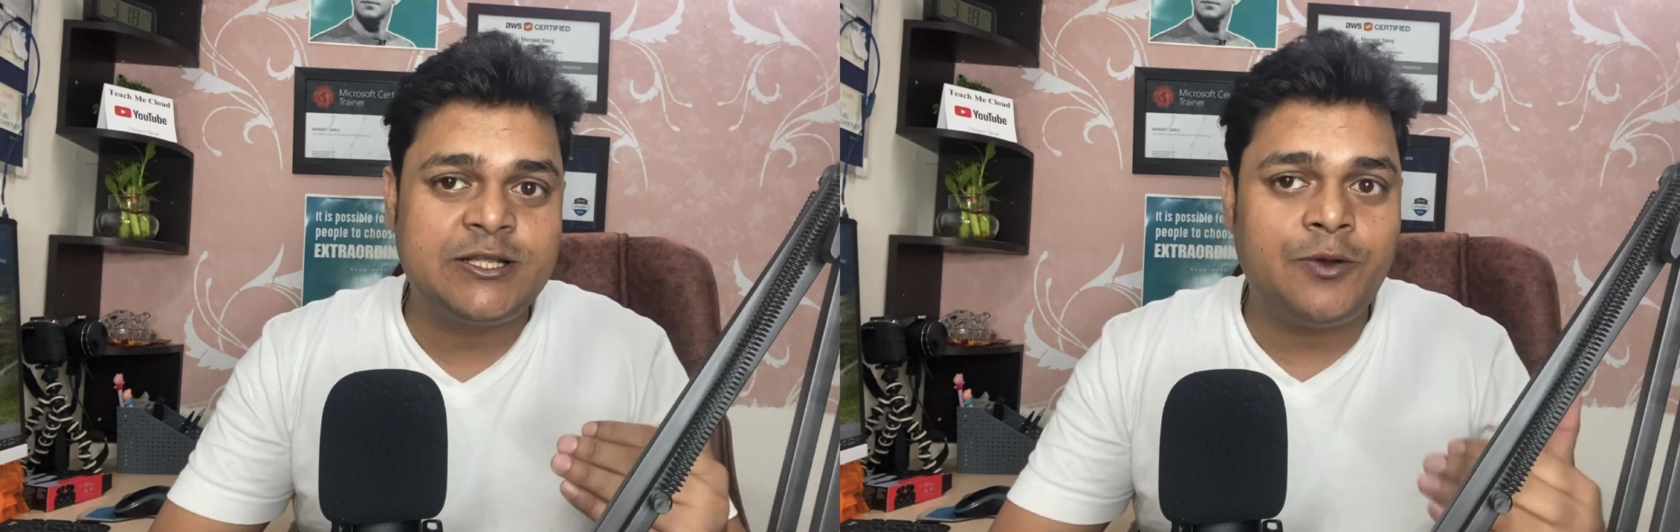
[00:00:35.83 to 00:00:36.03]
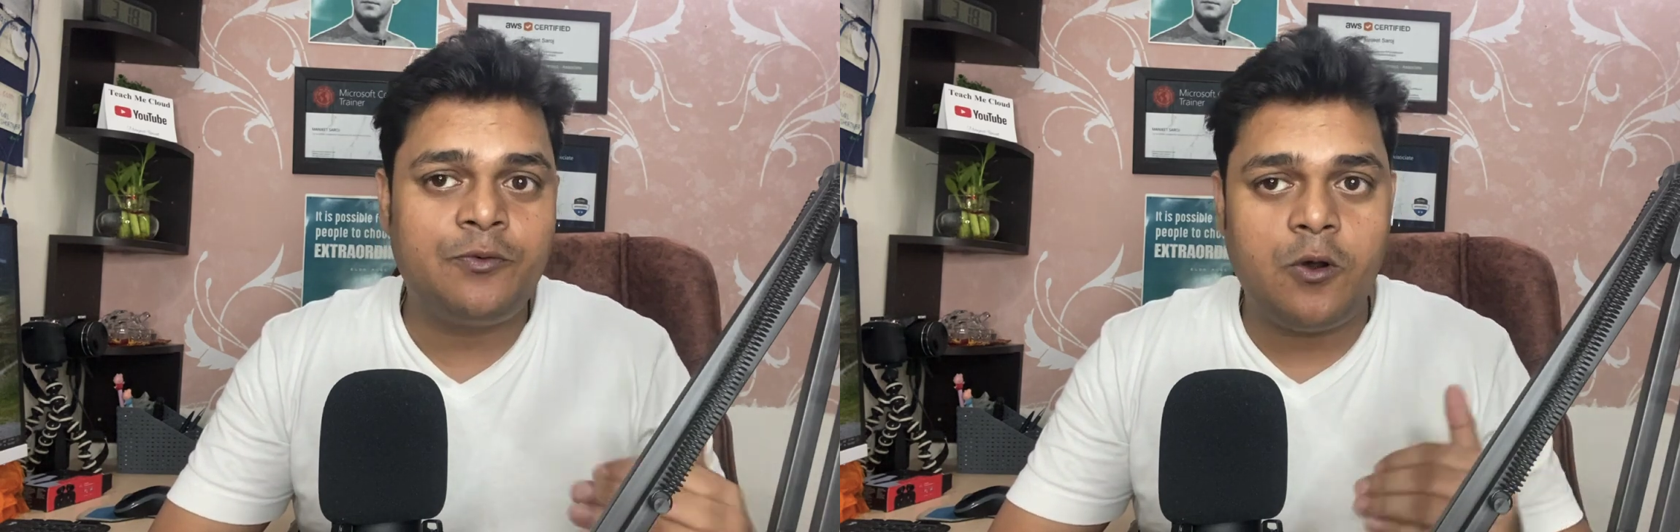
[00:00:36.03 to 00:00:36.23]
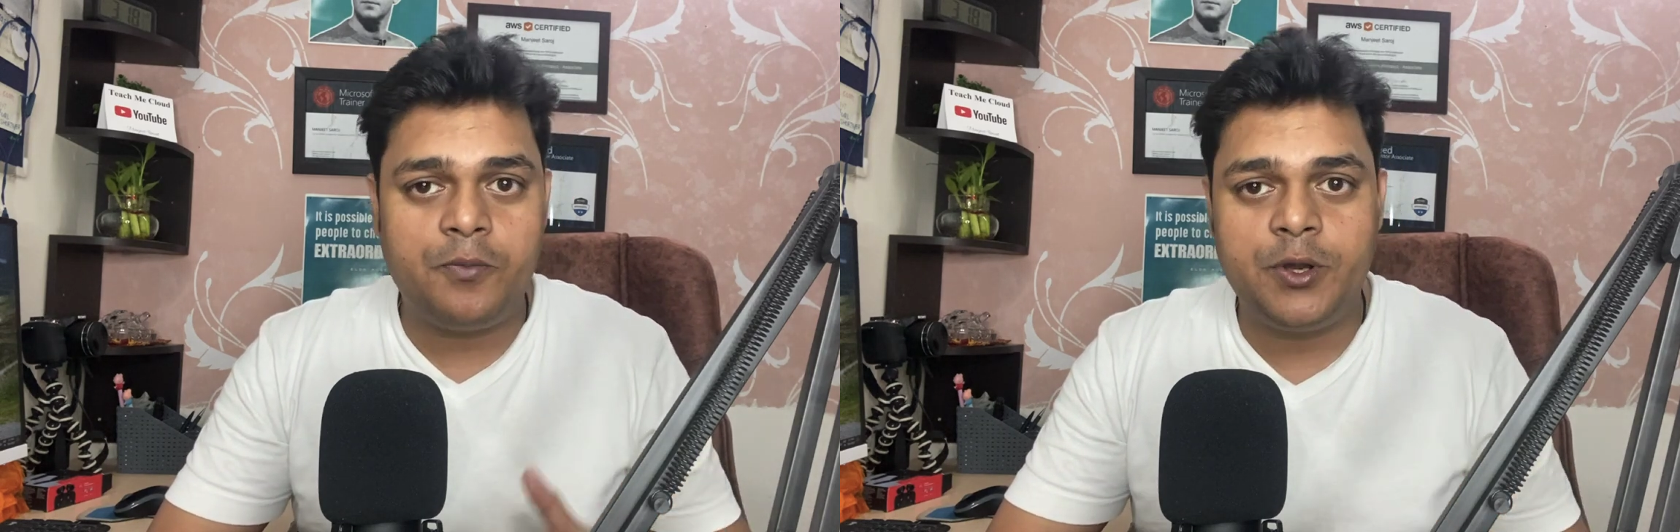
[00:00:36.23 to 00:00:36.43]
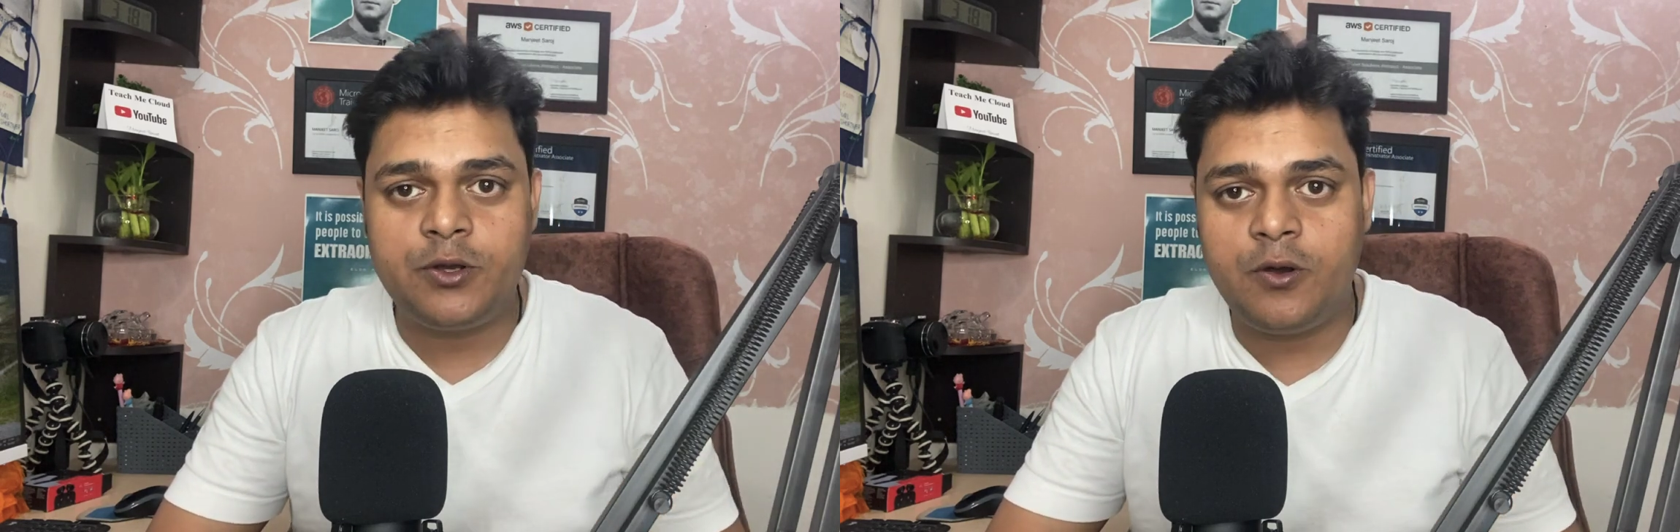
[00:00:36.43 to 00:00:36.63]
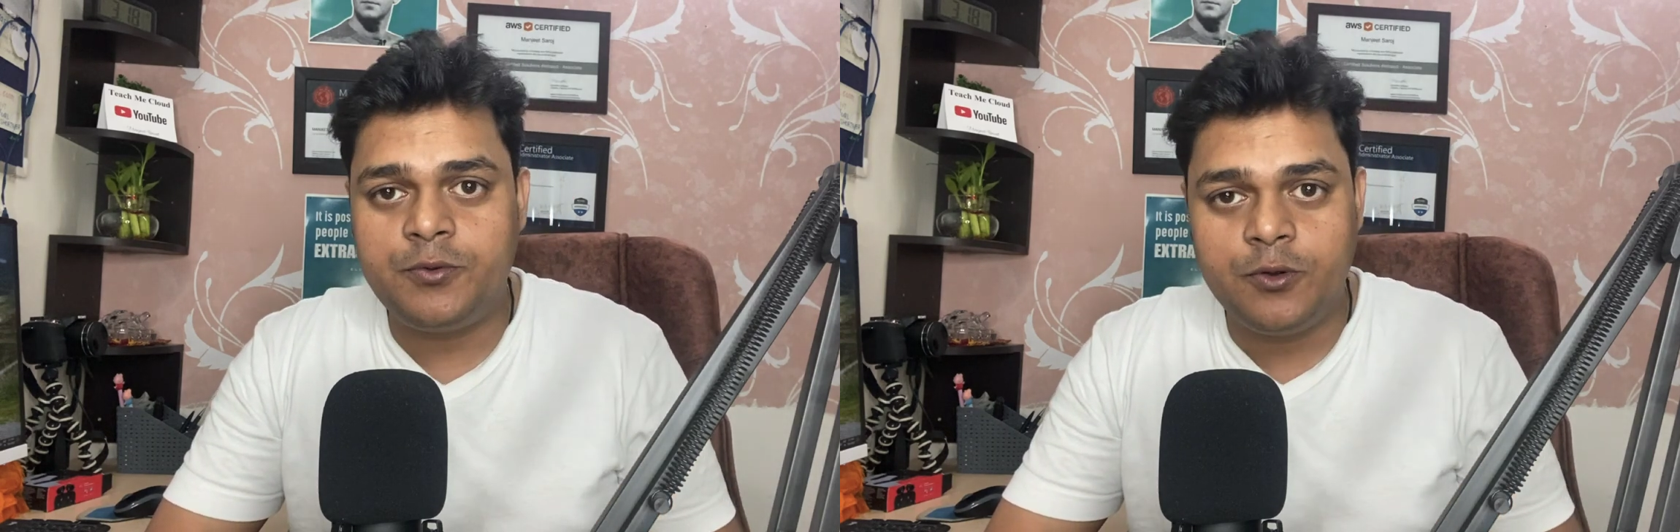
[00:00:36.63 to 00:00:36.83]
the format
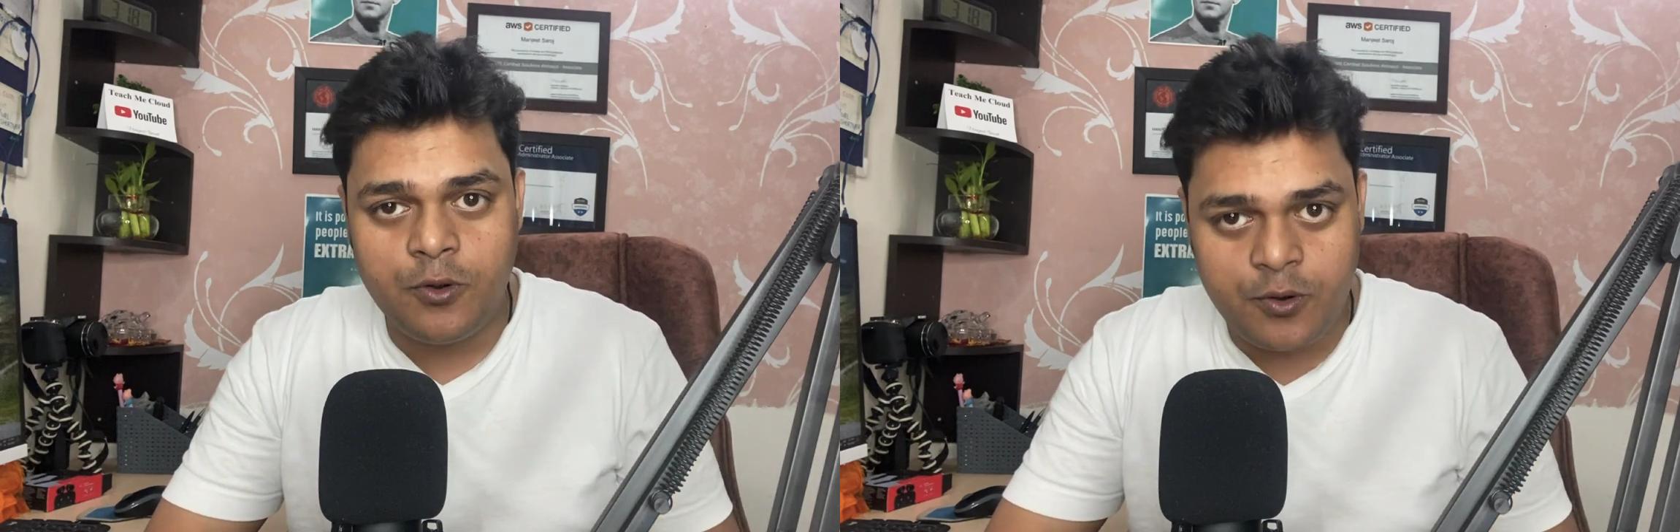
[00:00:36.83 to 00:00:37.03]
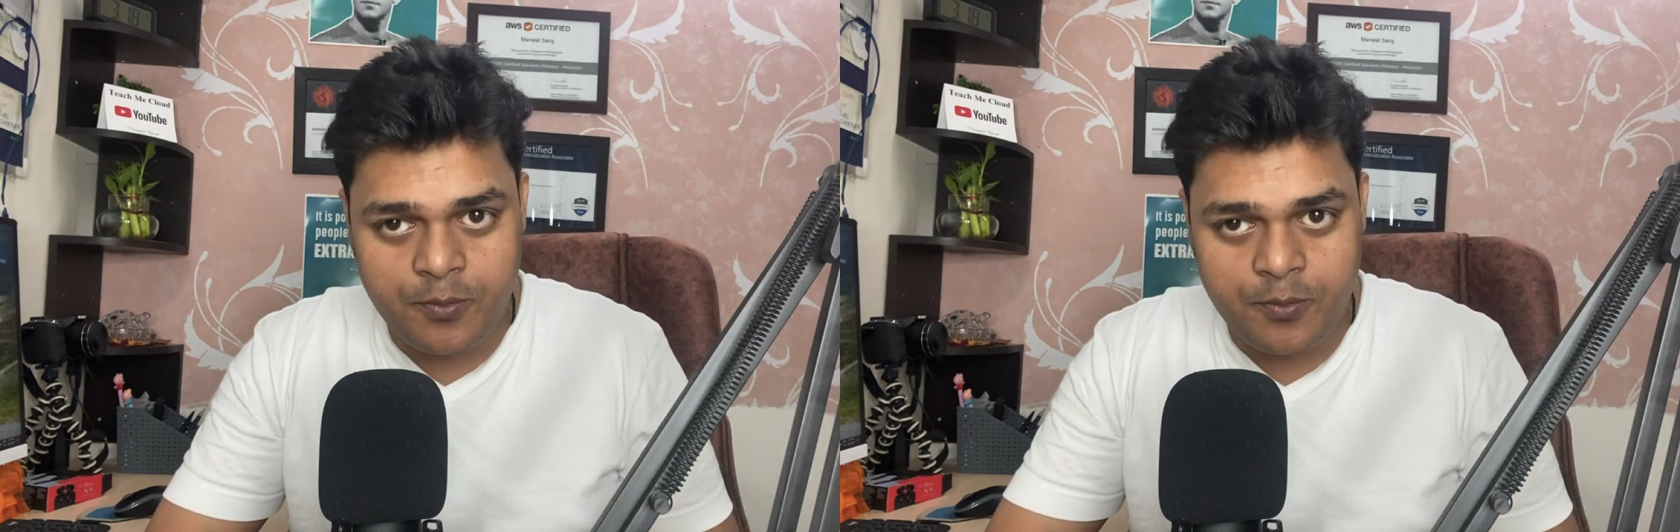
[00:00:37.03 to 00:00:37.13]
of your